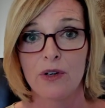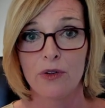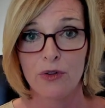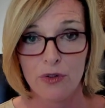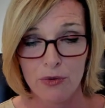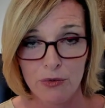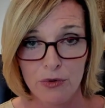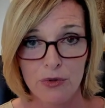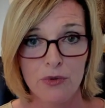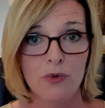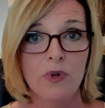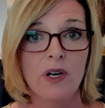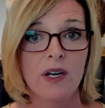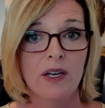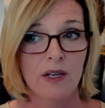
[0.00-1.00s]

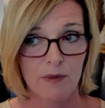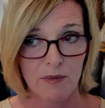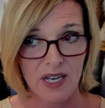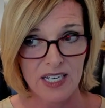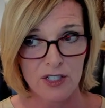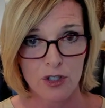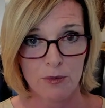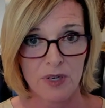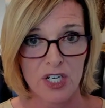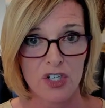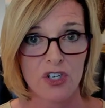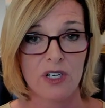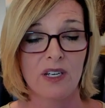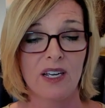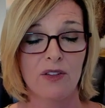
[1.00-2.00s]
through
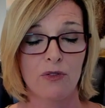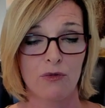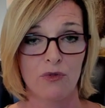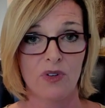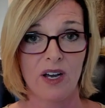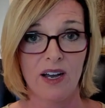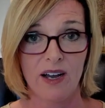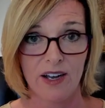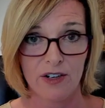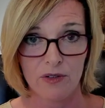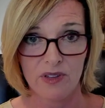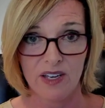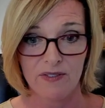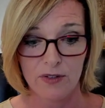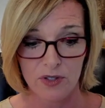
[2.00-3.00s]
masturbation and through the higher
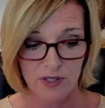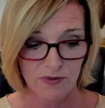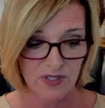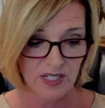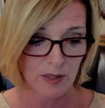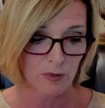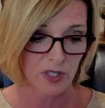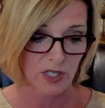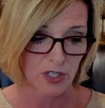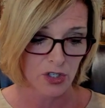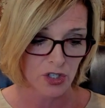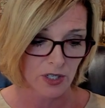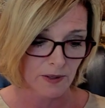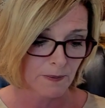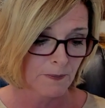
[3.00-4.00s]
levels of
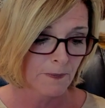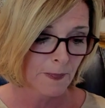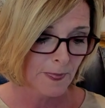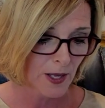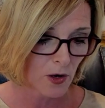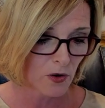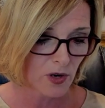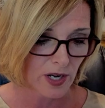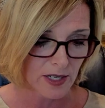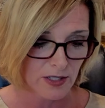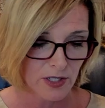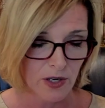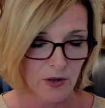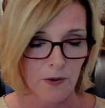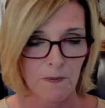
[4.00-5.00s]
stimulation. Okay,
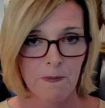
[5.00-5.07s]
so